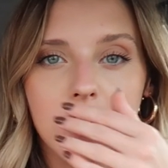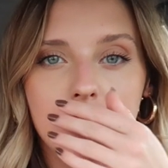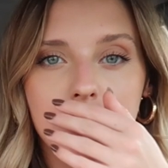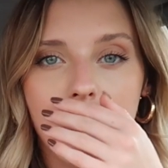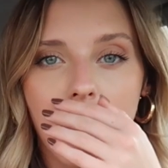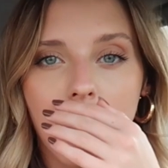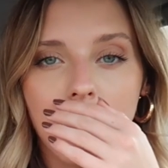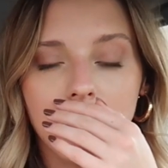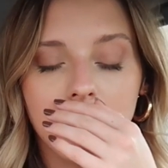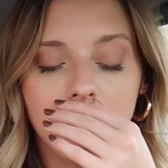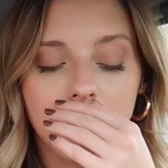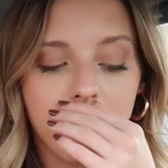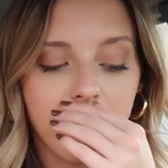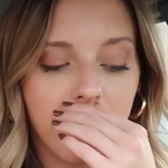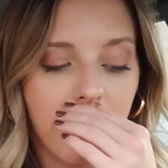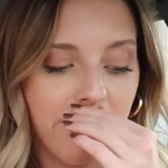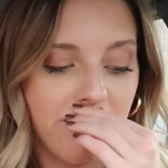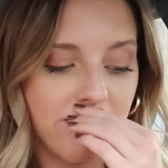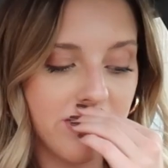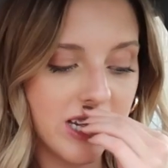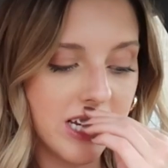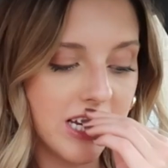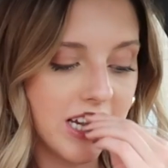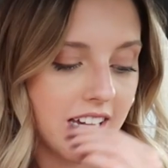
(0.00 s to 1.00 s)

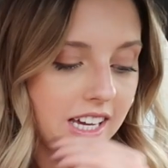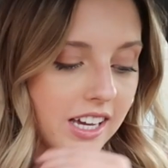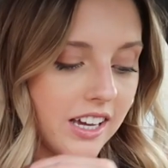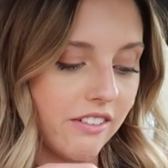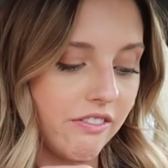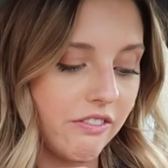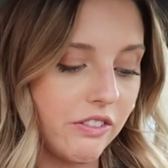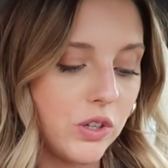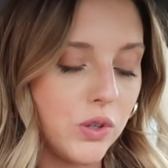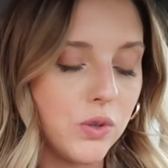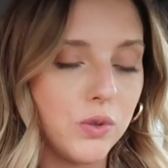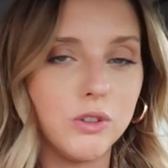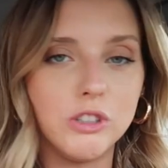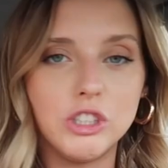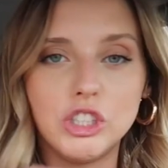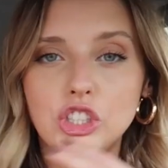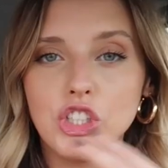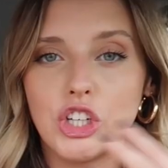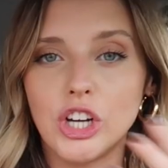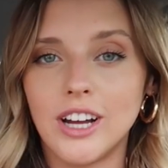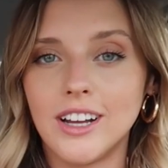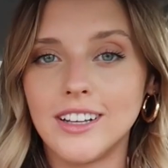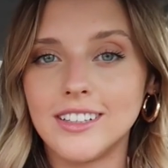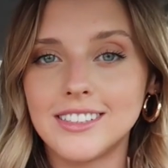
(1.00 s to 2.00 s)
$1.50 if you
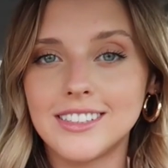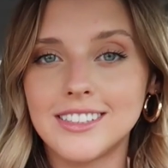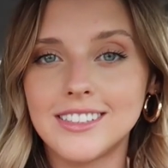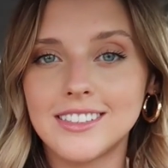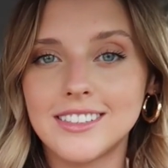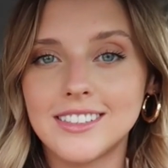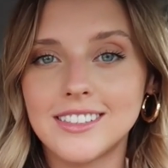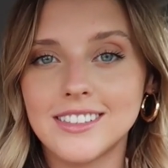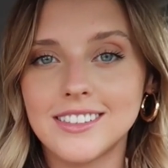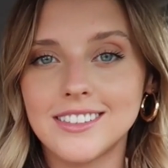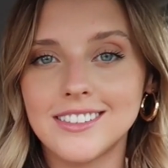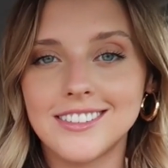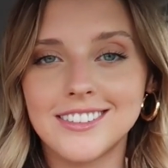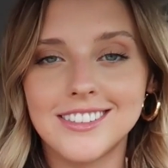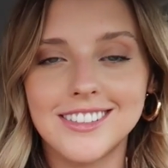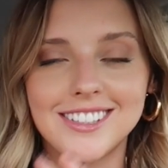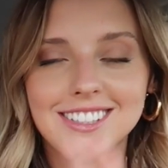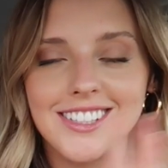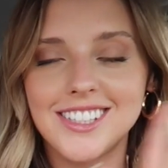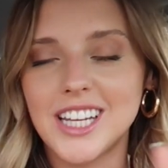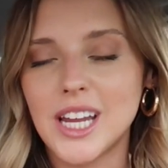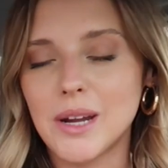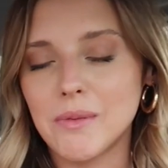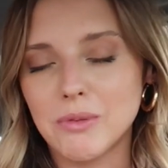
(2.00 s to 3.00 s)
just
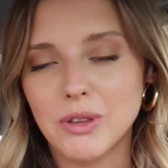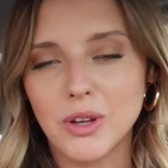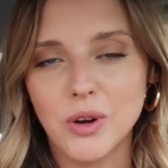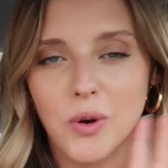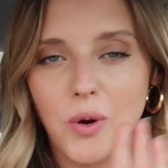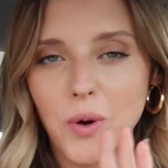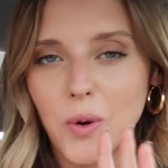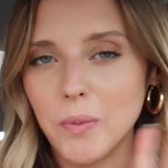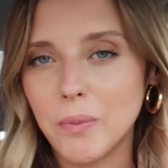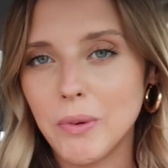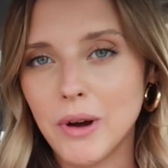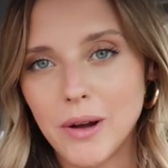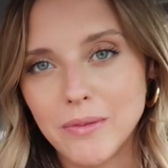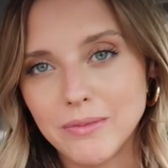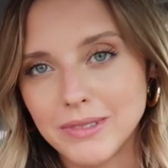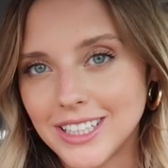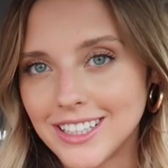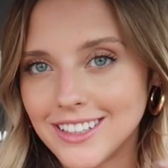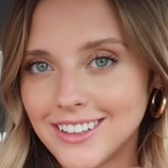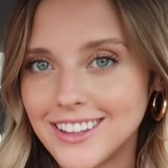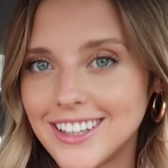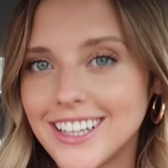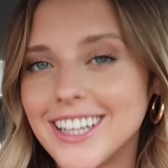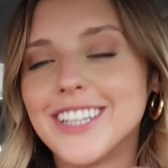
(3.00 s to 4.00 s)
skip the whole
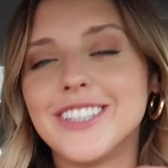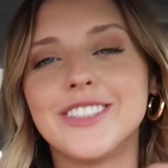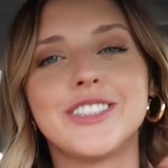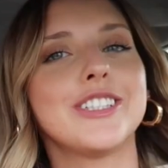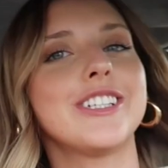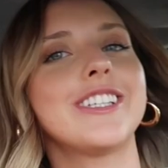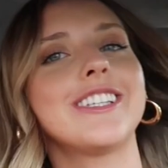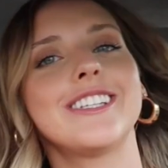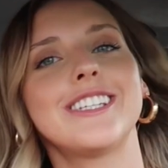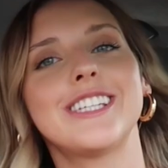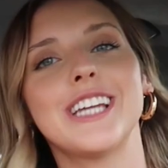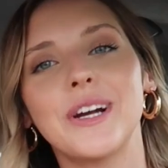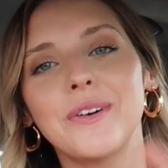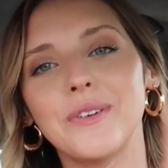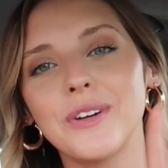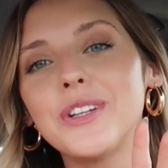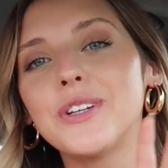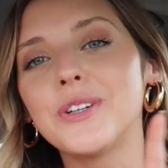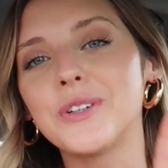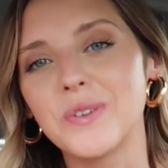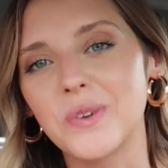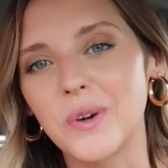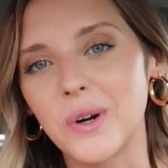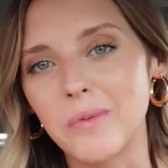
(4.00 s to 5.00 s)
pumpkin thing. Just stick
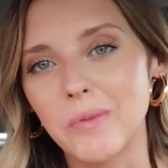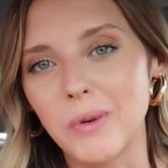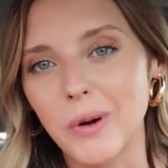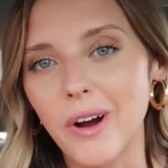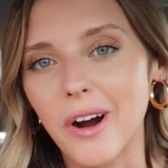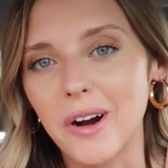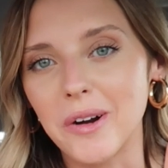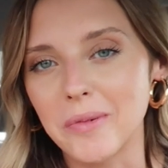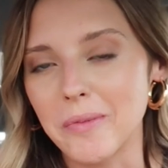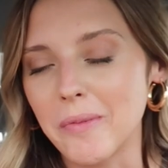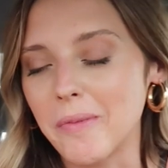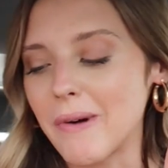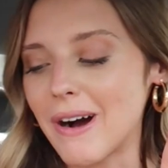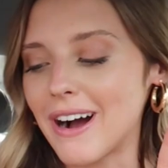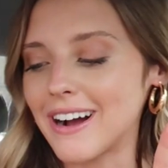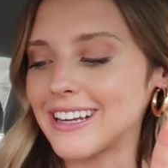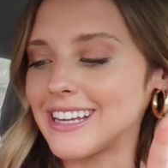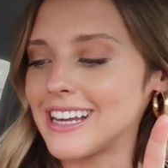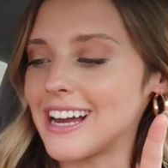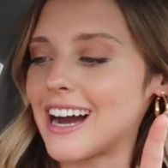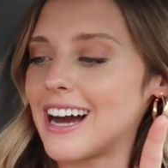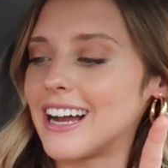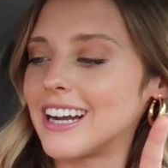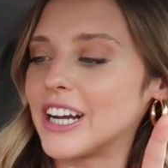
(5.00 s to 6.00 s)
with your normal caramel
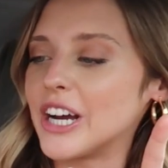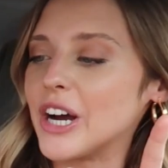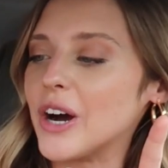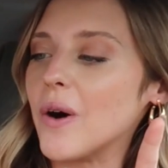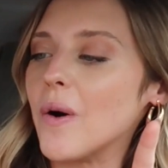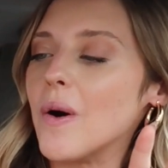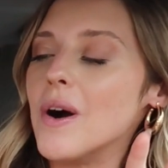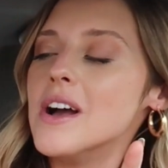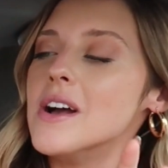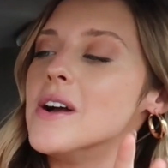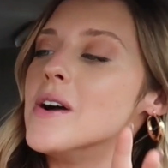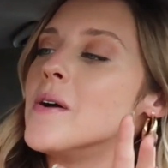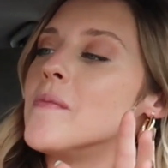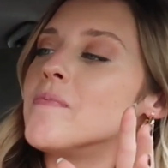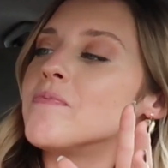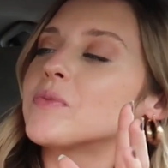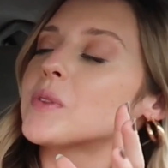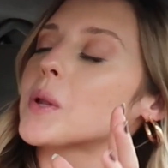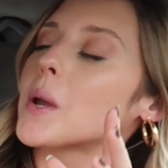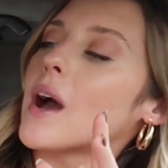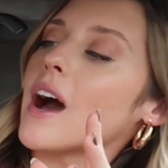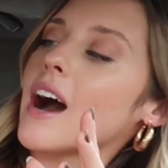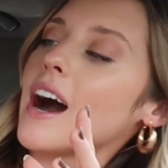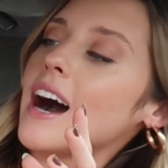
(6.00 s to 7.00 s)
macchiato.
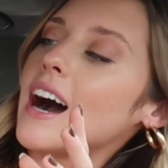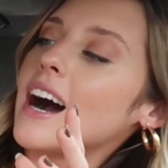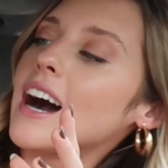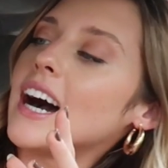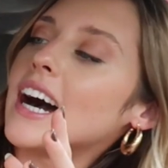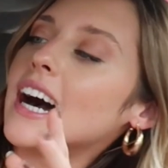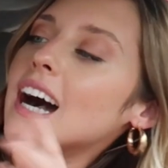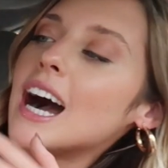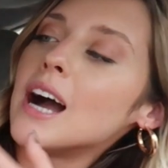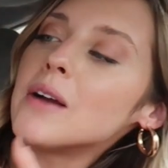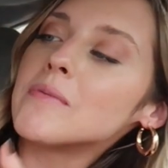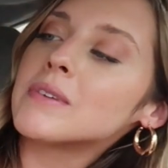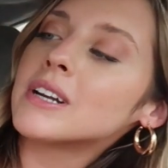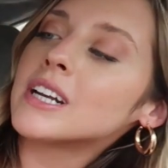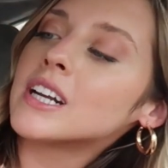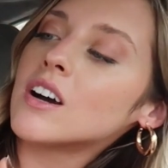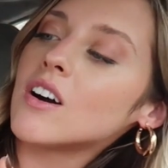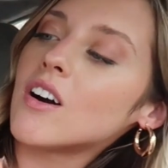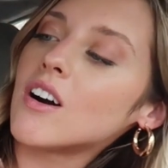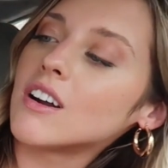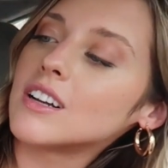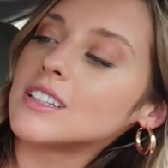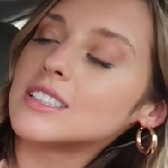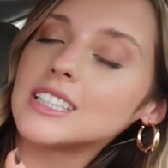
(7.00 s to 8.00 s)
I'm
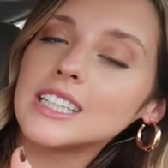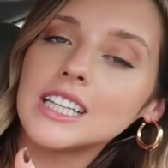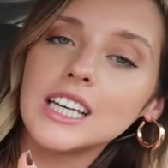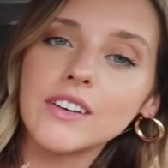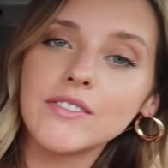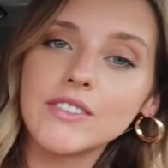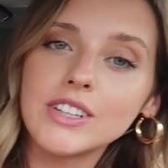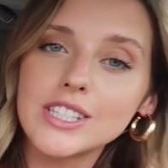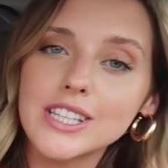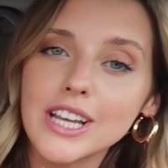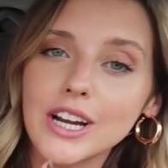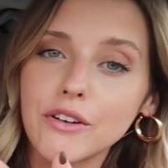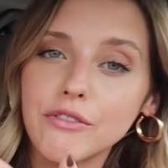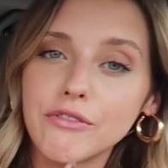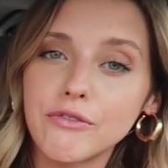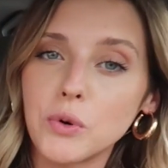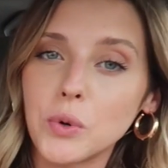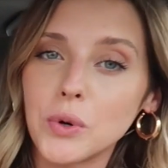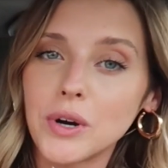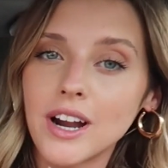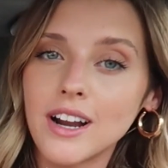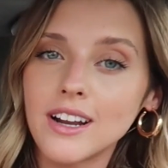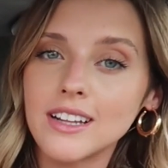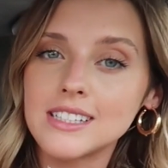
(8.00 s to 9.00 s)
gonna honestly give this like a
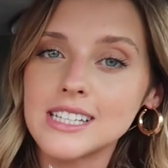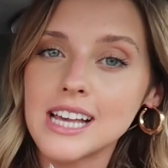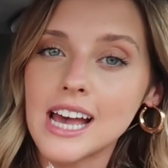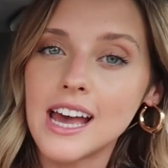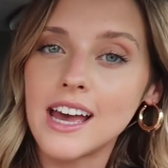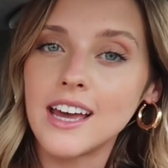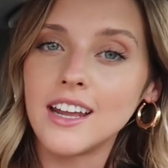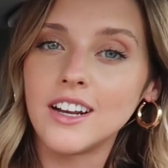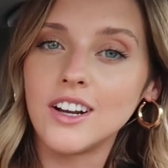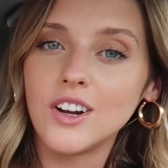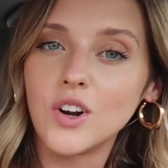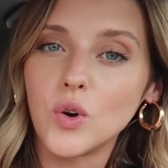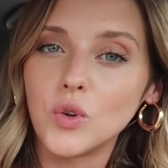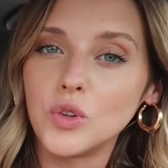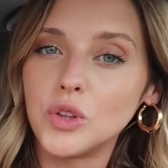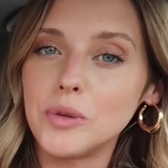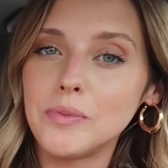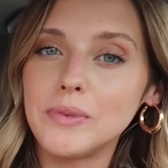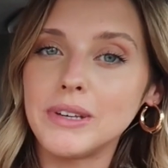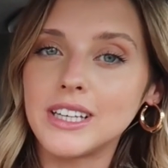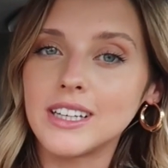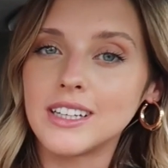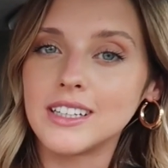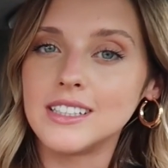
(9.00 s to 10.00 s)
4 out of 10,
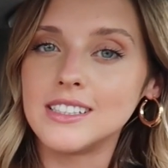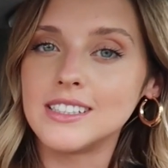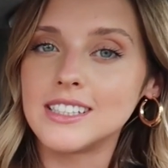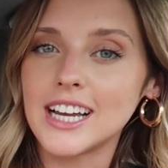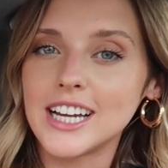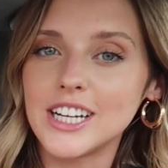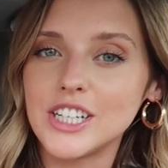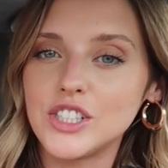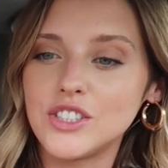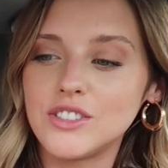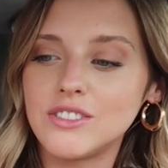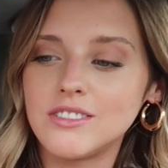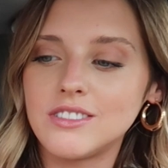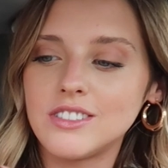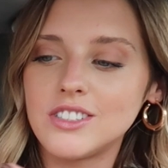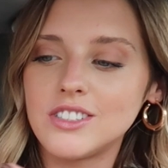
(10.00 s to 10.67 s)
only because I